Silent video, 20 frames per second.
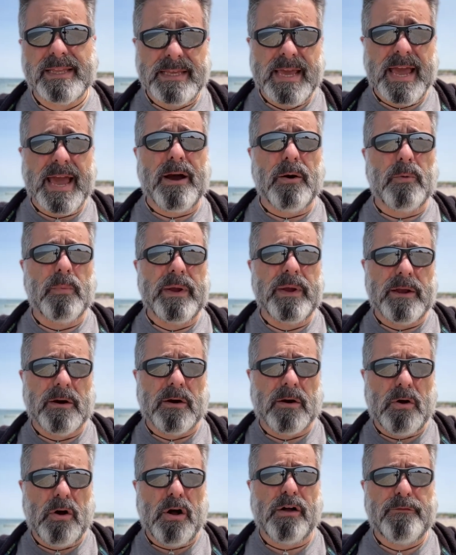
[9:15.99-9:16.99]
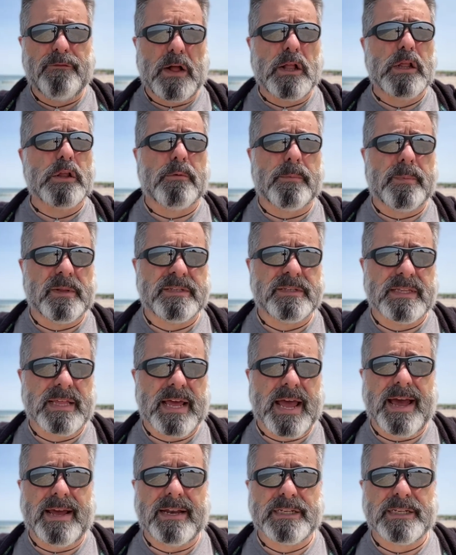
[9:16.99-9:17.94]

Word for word: Yeah, we are all vulnerable to that,